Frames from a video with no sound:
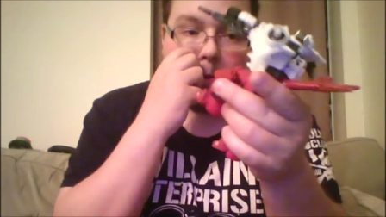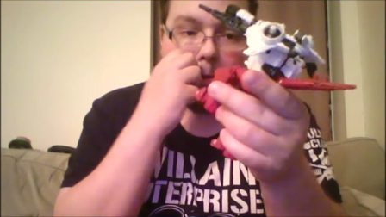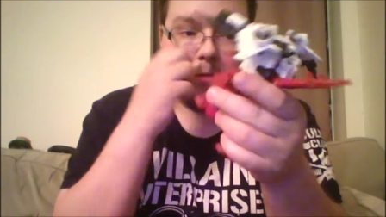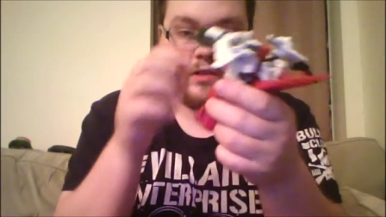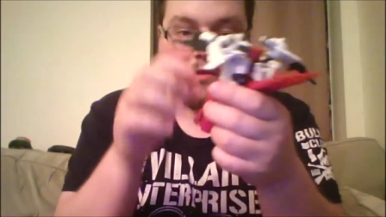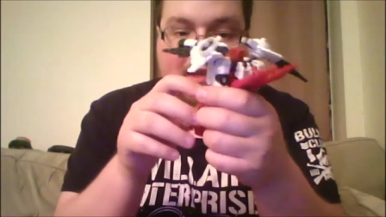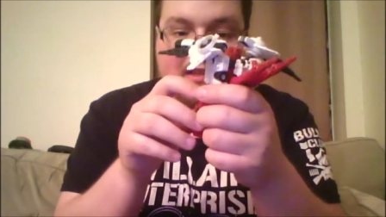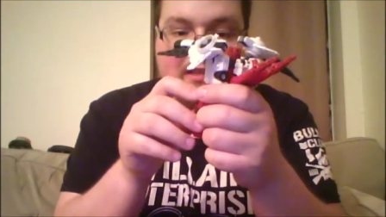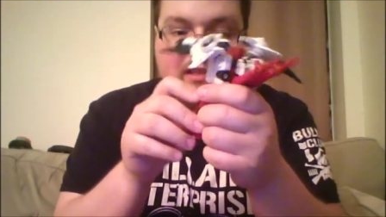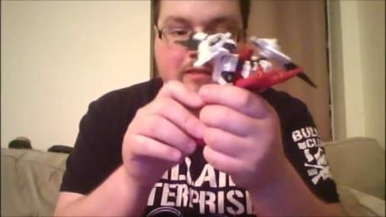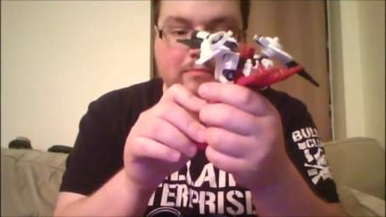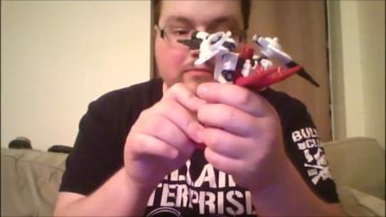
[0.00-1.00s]
So, like,
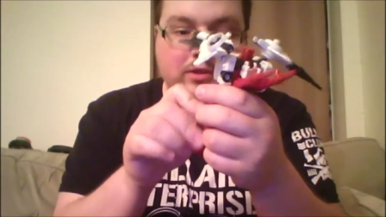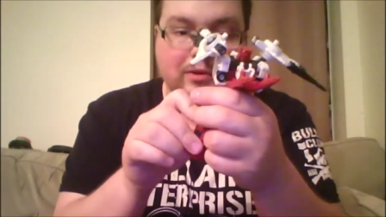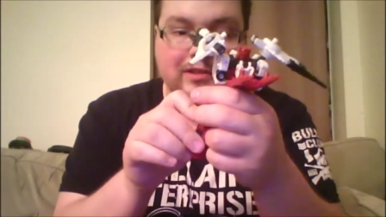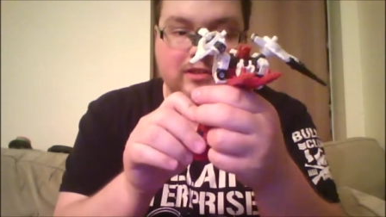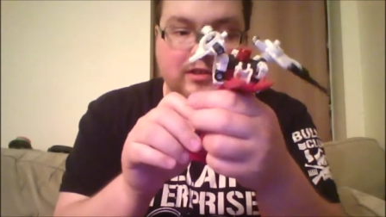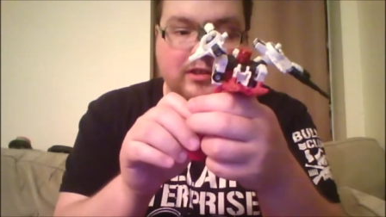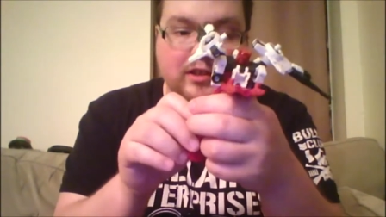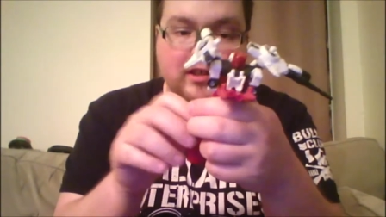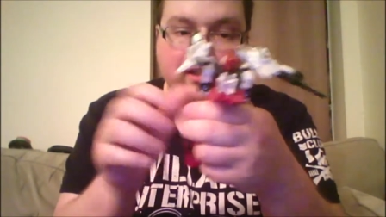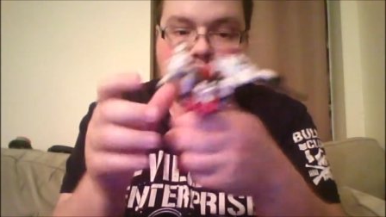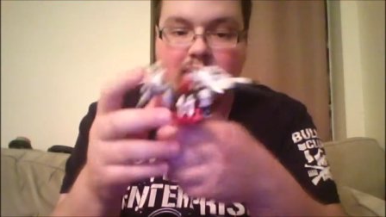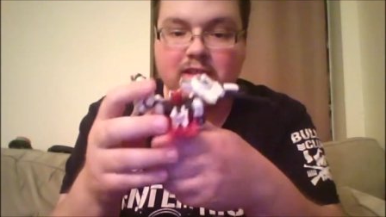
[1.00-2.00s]
some joints are
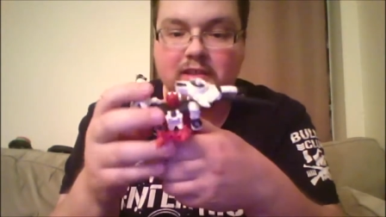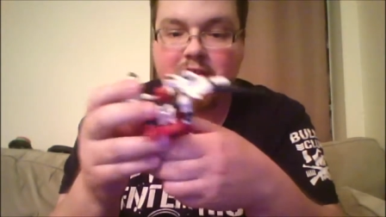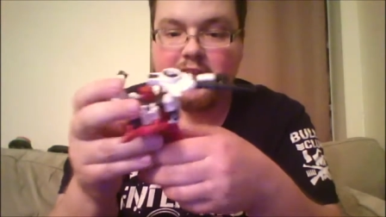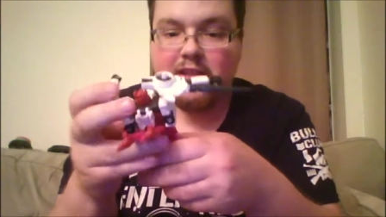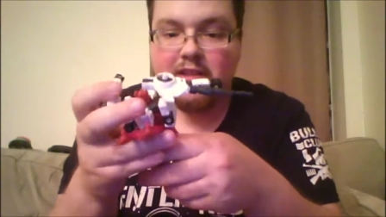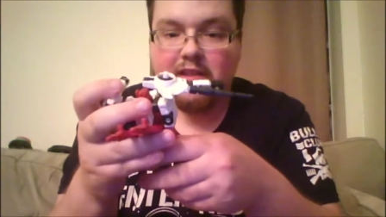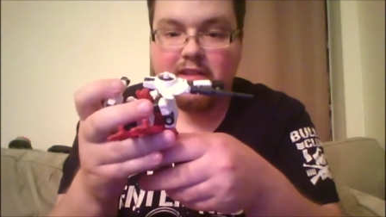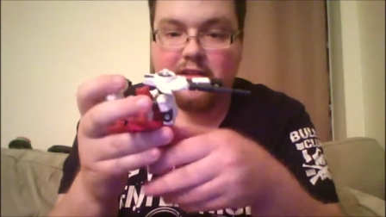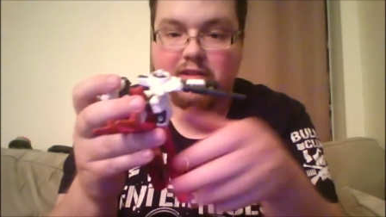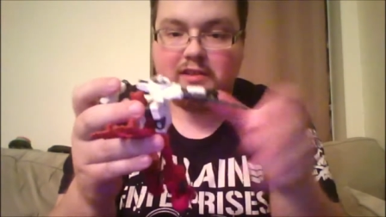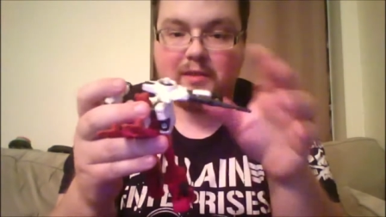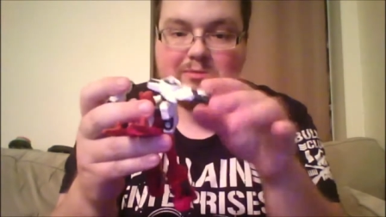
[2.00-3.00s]
good. There are
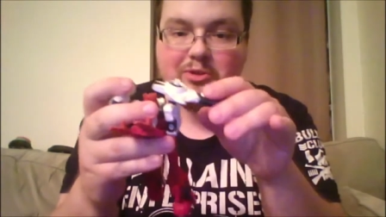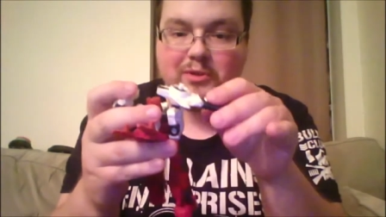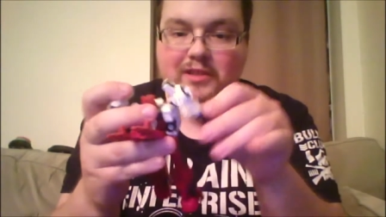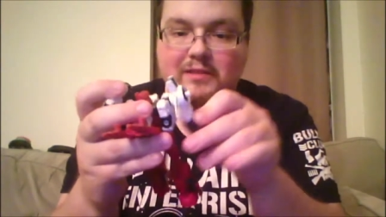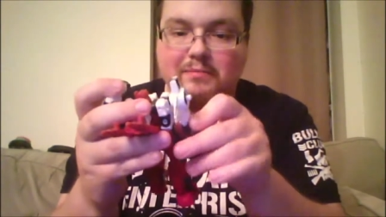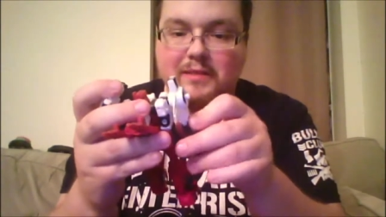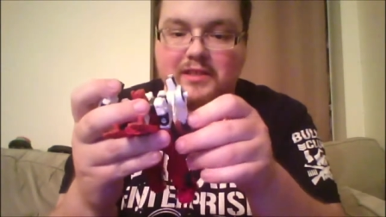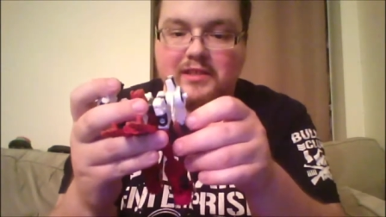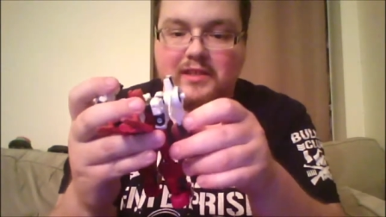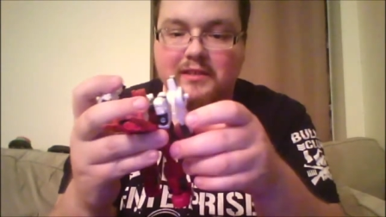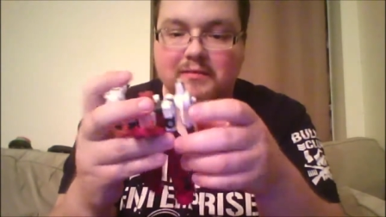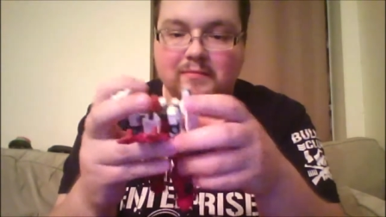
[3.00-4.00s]
some joints
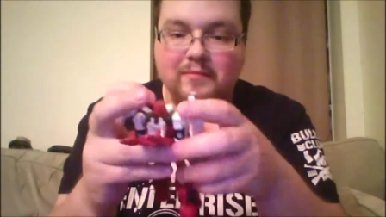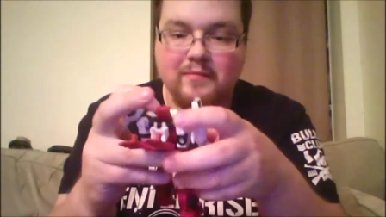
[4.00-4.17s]
missing